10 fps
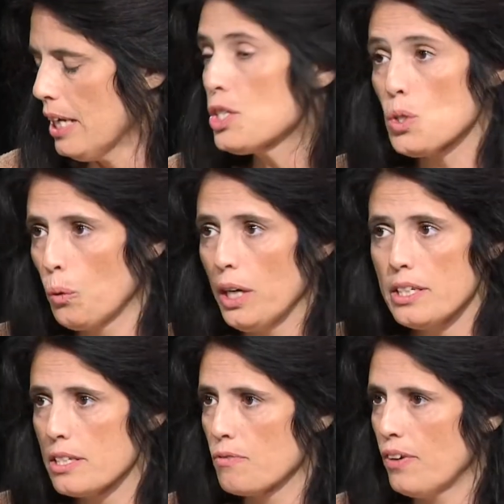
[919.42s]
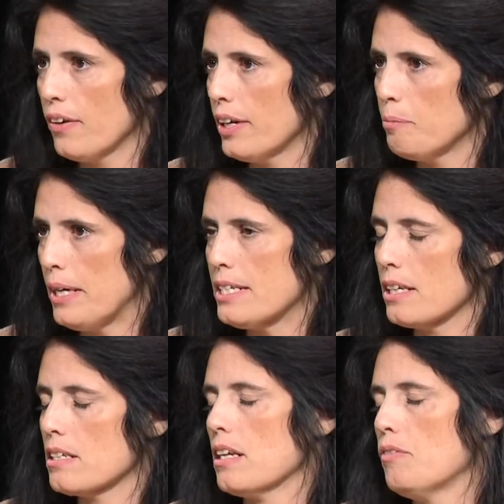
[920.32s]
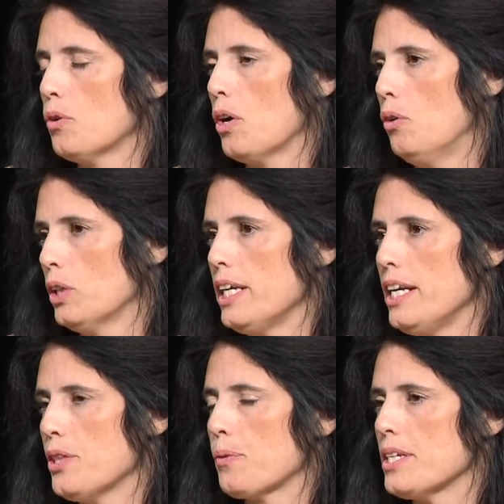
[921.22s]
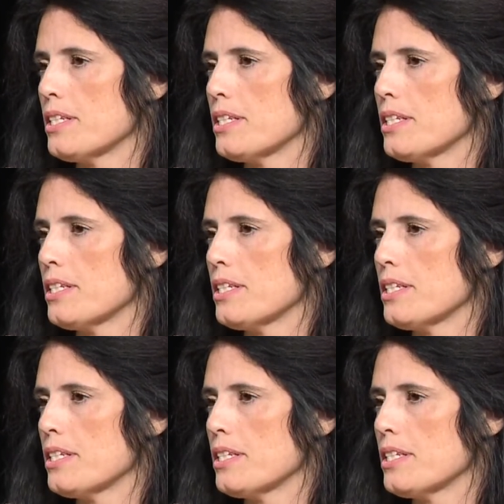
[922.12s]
soy, just very basic stuff, we're only eating 3